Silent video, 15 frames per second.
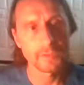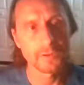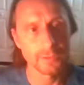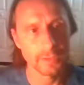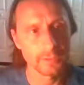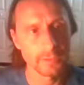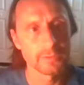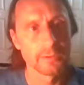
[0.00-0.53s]

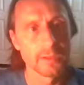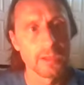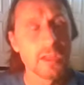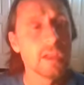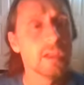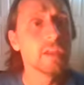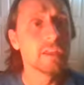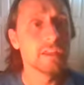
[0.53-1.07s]
Okay.
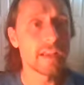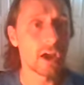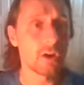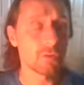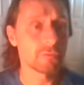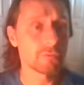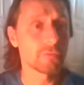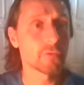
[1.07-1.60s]

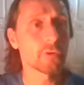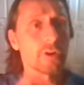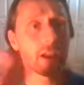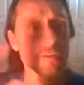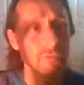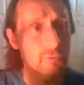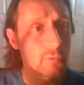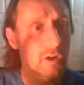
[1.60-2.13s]
Now, for
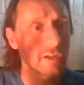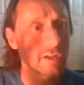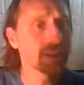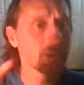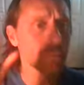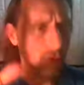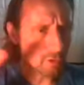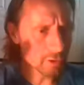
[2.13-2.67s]
everyone, and
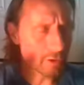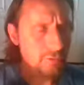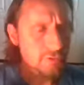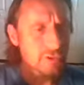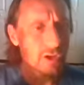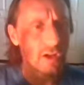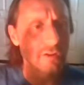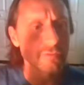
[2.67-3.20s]
then we'll close
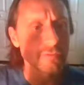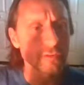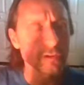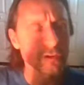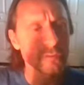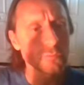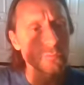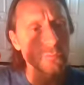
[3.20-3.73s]
off.
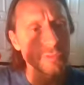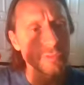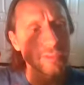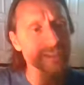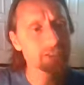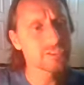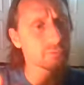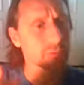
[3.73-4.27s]

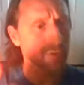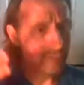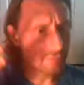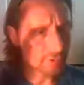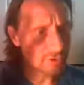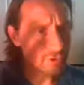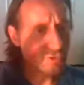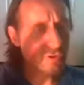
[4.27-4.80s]
This is a
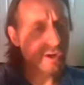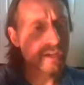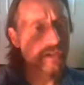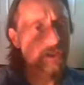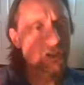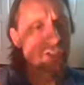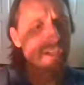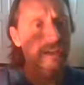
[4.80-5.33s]
reverse
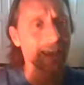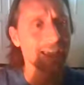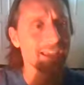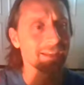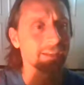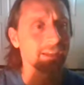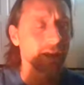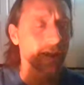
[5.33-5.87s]
crunch.
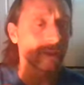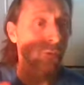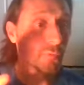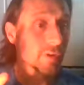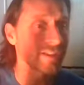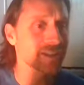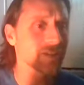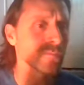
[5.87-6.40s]
Again, the
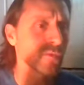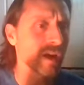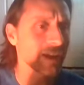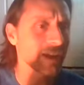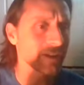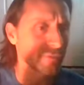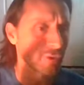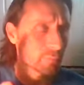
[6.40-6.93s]
reason why,
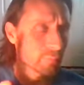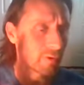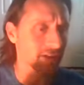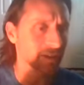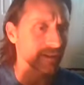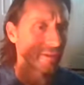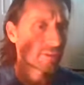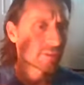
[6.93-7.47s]
if you're
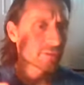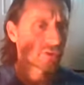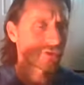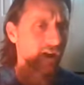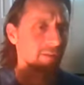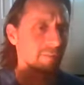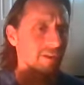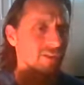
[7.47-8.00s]
pregnant in the third
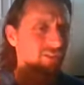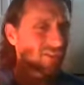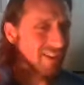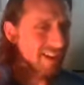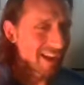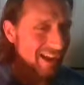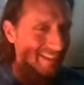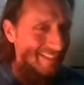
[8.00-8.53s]
trimester,
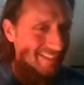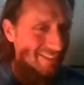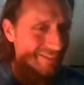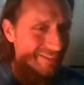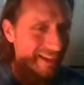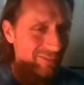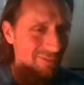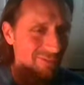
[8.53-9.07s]
not to do
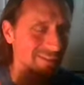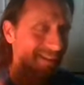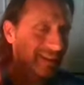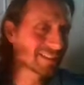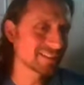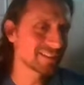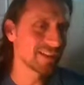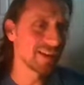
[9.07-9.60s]
that one
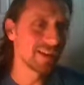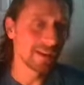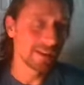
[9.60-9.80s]
is,